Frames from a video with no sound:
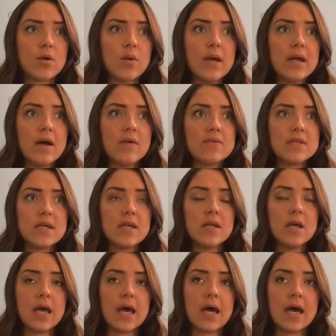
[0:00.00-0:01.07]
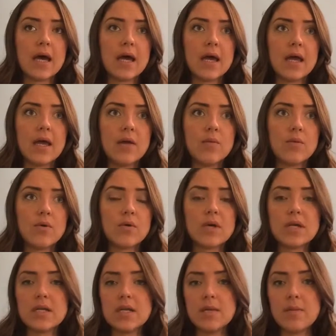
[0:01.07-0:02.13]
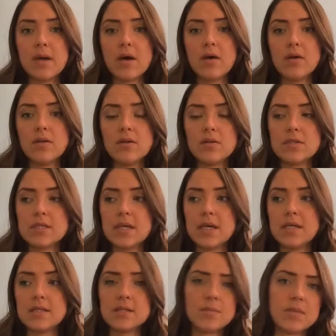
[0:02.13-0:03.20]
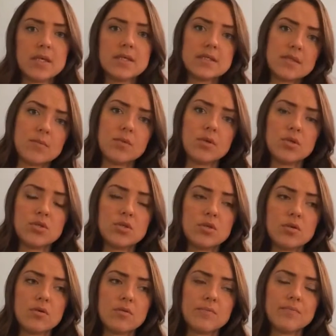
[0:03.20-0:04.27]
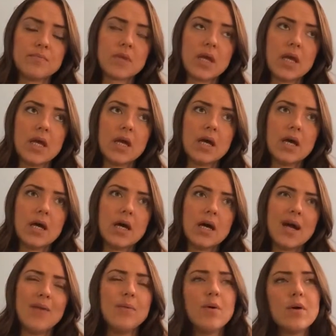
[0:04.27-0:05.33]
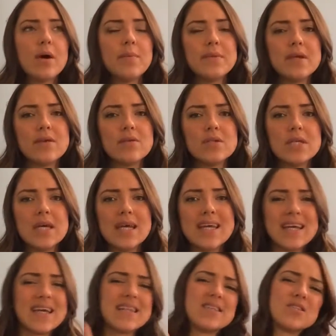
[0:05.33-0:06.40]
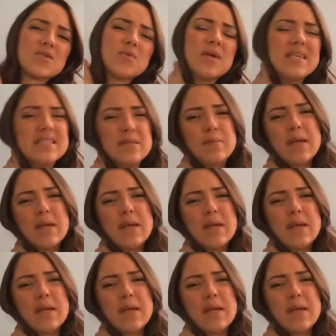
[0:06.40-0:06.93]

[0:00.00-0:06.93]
Quite often I will get an email and they'll say something similar to, I woke up the other day and I had this crazy